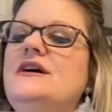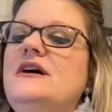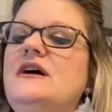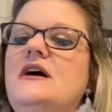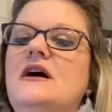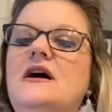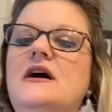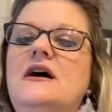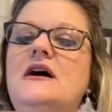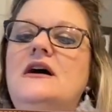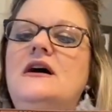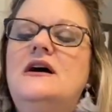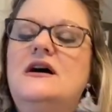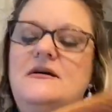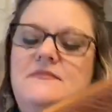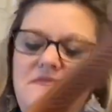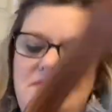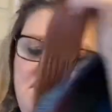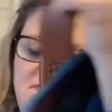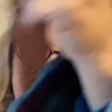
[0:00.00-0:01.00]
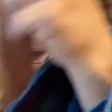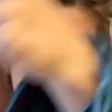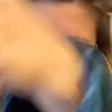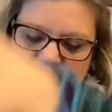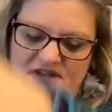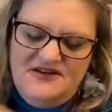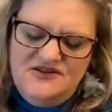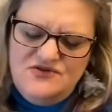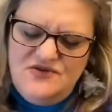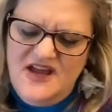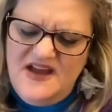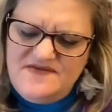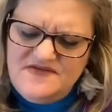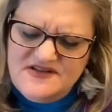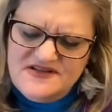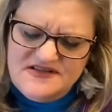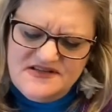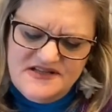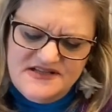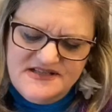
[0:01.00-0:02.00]
I do have
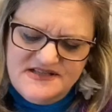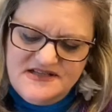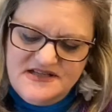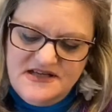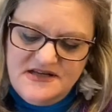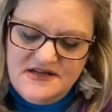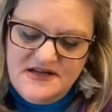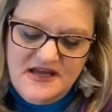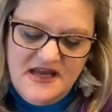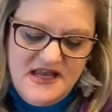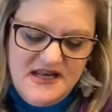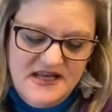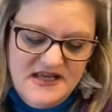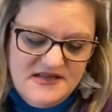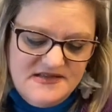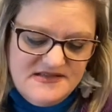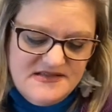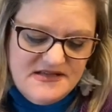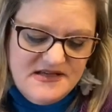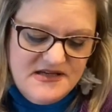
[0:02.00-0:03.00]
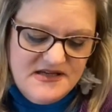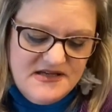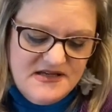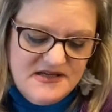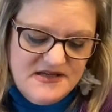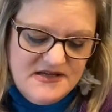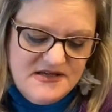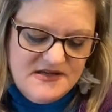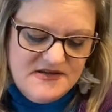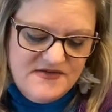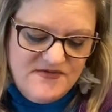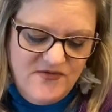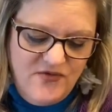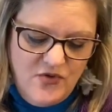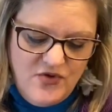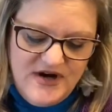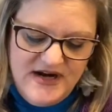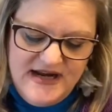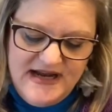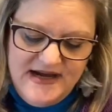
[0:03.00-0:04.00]
this listed, and this is
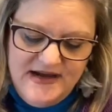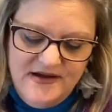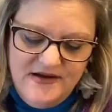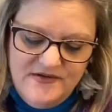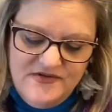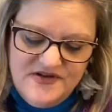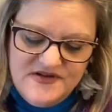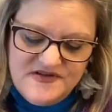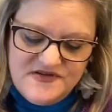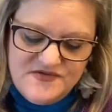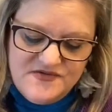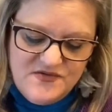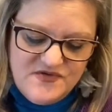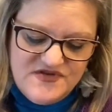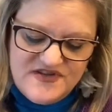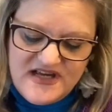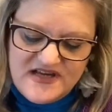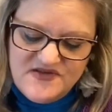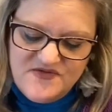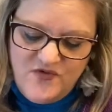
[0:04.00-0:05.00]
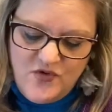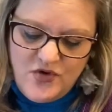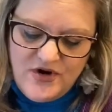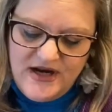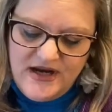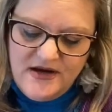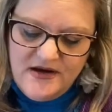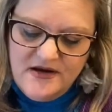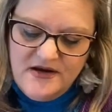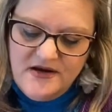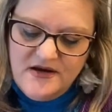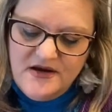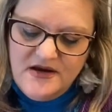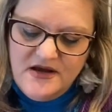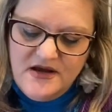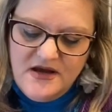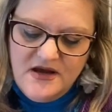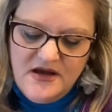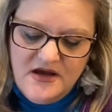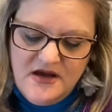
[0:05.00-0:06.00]
$40. This size 40.
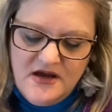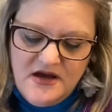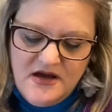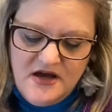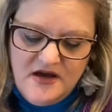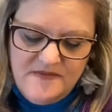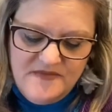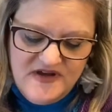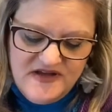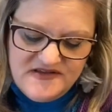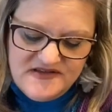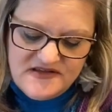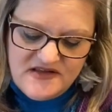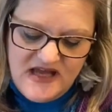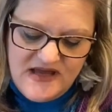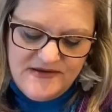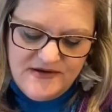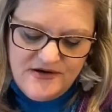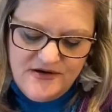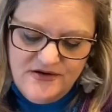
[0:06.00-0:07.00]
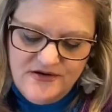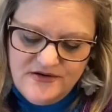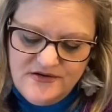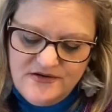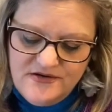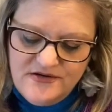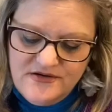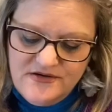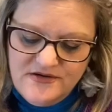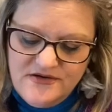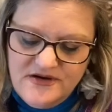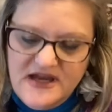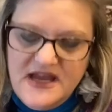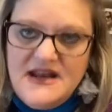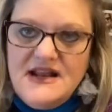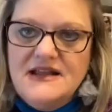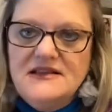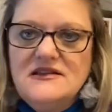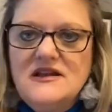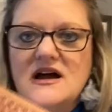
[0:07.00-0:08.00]
It's leather, and
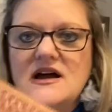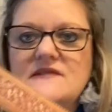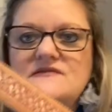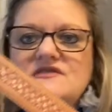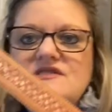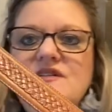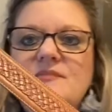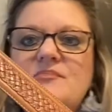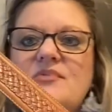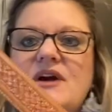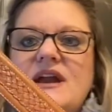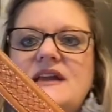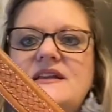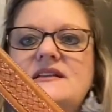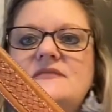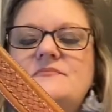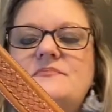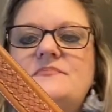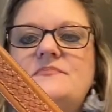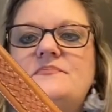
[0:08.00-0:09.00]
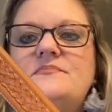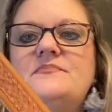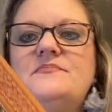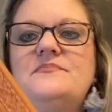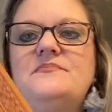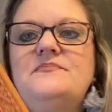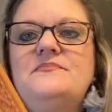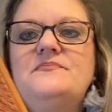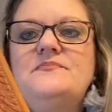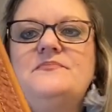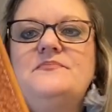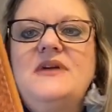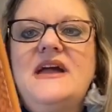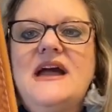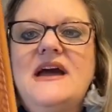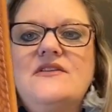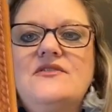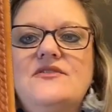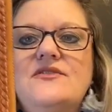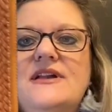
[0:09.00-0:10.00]
I loved the braided pattern